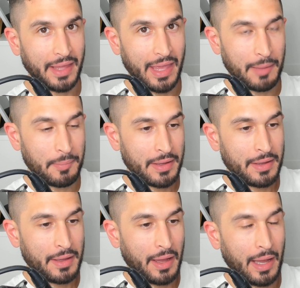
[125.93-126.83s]
game.
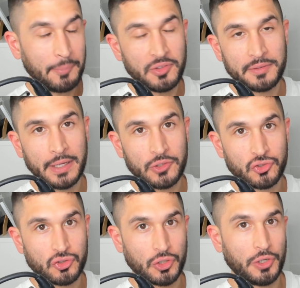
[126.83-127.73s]
I'm just not
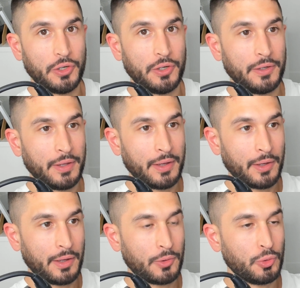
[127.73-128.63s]
sure
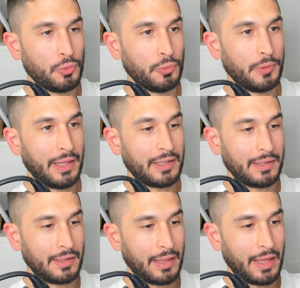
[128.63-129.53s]
who they
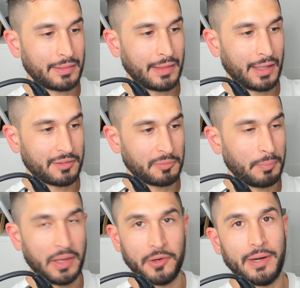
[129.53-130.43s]
can get that's
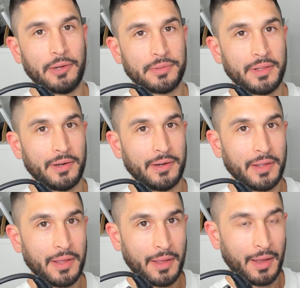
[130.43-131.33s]
better out
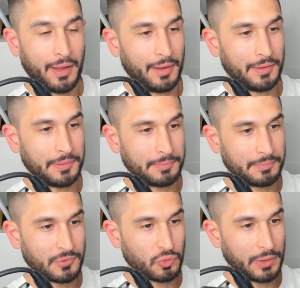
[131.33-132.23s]
there.
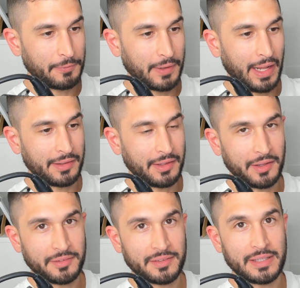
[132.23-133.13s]
Jordi
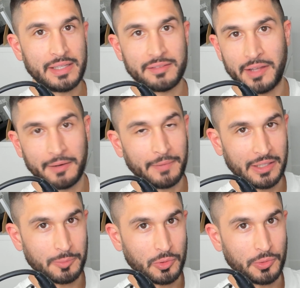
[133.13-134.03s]
Fernandez, he's not
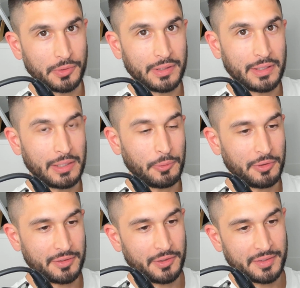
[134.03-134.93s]
available. He
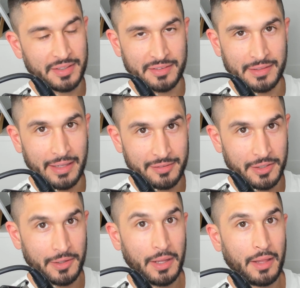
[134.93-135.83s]
was their assistant last
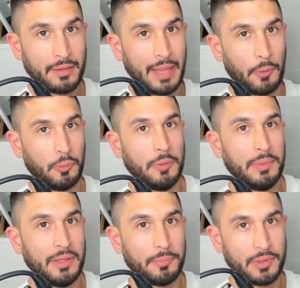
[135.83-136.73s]
year. That would have
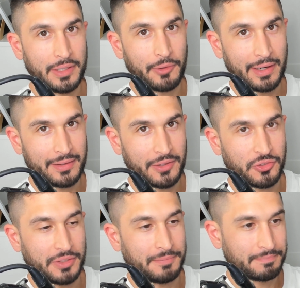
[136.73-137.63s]
been a pretty great
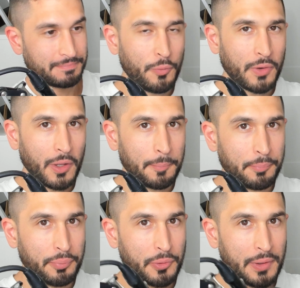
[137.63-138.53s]
addition.
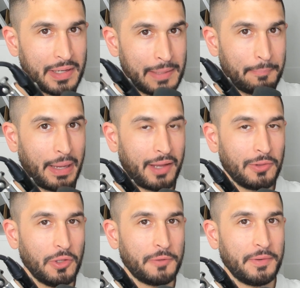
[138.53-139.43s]
Overall, pretty bad
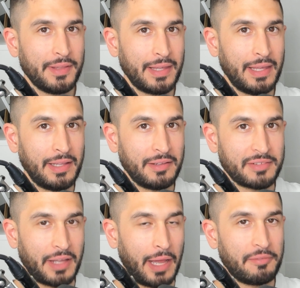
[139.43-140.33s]
look for the
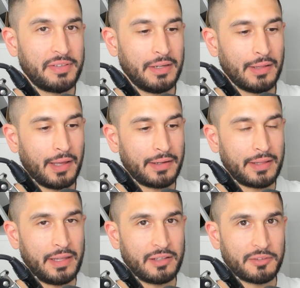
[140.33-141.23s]
Kings. I've seen a lot
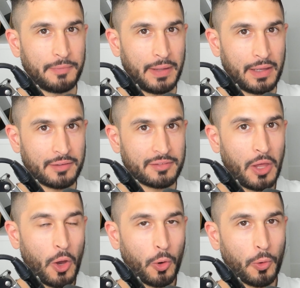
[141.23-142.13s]
of Kings fans
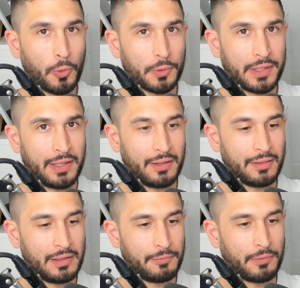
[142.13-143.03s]

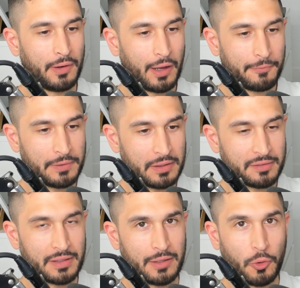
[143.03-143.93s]
holding the front
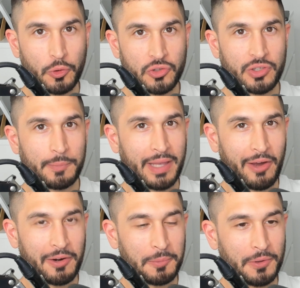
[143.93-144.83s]
office and ownership
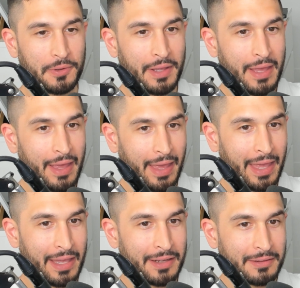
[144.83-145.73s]
accountable,
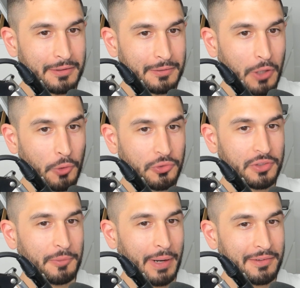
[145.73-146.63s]
and
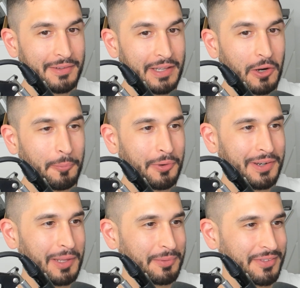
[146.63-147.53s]
coaches around the league are
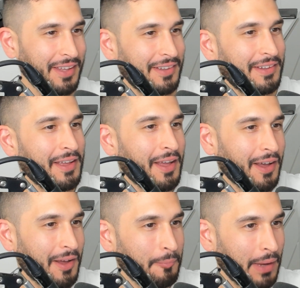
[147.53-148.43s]
pretty upset.
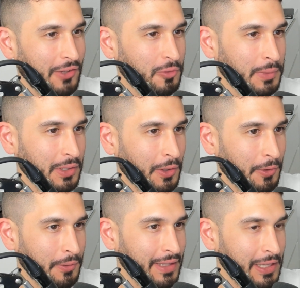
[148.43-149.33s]
Michael
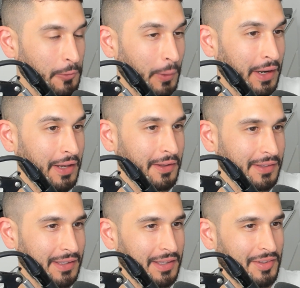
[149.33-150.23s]
Malone, he went in
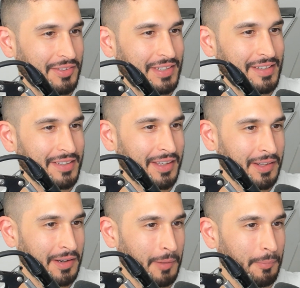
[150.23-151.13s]
on the Kings. He
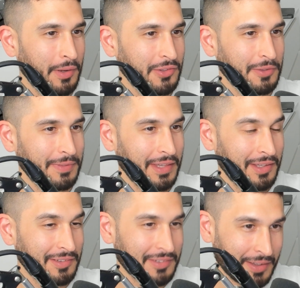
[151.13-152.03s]
said a bunch of
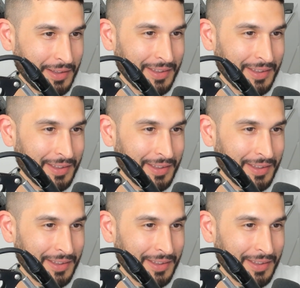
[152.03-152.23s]
things.